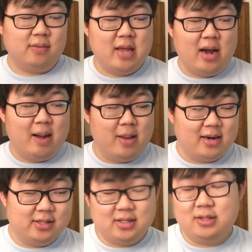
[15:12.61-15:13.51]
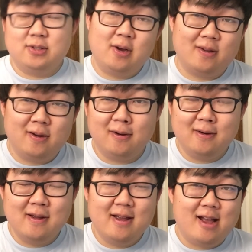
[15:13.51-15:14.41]
Now, I'm not gonna sing this song
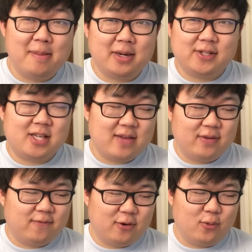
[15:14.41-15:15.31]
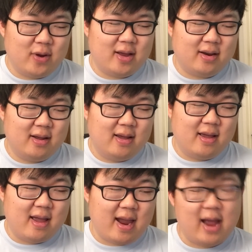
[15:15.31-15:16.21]
here. I'm gonna save it for when
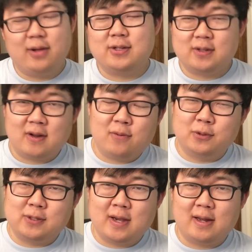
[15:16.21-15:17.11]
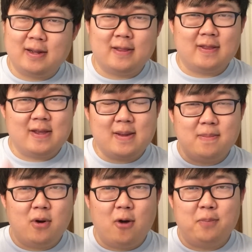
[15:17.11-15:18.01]
Alex and I will sing it in the
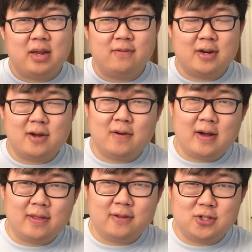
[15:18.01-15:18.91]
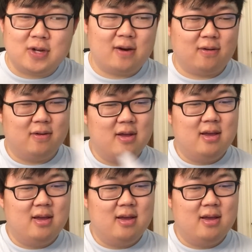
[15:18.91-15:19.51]
opening video on the channel.